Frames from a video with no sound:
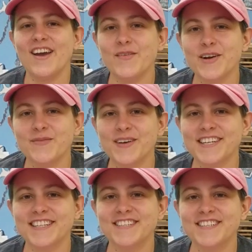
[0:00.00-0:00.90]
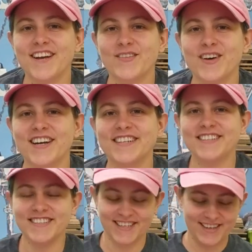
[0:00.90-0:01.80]
Welcome back to Child Watch.
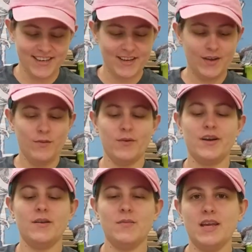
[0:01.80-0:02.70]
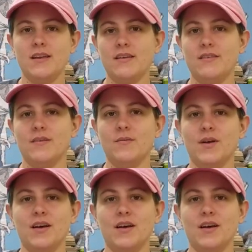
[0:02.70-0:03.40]
We're gonna make some